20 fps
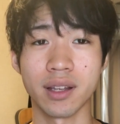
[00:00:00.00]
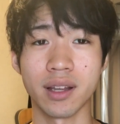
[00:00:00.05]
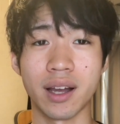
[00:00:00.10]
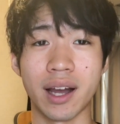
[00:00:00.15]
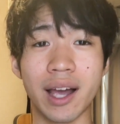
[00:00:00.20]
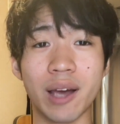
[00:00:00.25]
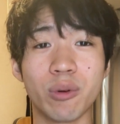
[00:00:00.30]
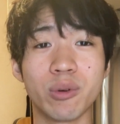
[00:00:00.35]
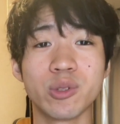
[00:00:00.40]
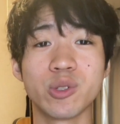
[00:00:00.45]

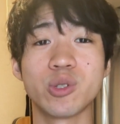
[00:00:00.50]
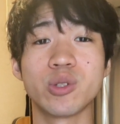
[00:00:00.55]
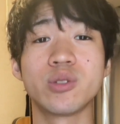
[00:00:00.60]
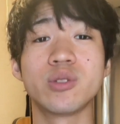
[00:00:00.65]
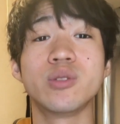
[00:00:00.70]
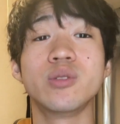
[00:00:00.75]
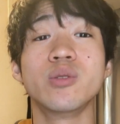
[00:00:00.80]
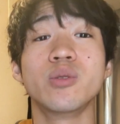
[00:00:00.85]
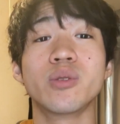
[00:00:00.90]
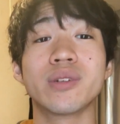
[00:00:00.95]
I want you to
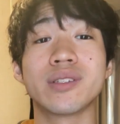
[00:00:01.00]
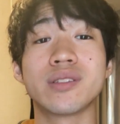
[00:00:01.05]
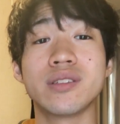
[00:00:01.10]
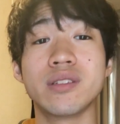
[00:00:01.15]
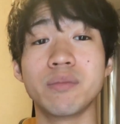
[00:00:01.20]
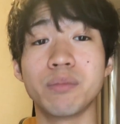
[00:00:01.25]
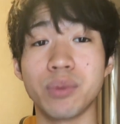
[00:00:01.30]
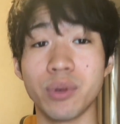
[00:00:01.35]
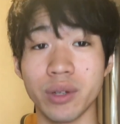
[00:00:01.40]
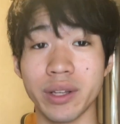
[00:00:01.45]
do a
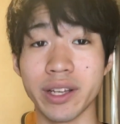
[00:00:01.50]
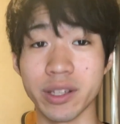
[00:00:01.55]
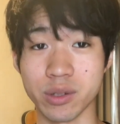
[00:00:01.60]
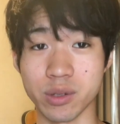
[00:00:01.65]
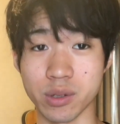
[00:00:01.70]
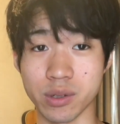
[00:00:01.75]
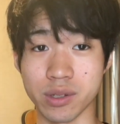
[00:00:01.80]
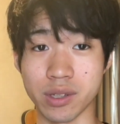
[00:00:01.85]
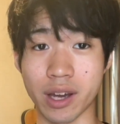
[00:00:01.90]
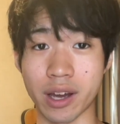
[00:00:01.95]
simple
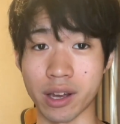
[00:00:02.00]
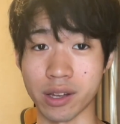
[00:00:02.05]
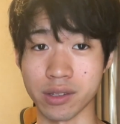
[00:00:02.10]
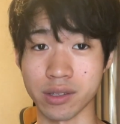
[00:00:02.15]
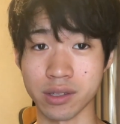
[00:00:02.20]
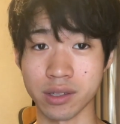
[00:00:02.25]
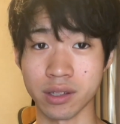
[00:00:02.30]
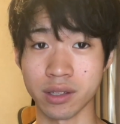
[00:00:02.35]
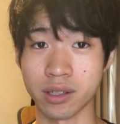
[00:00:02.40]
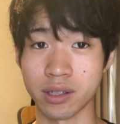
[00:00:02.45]
exercise.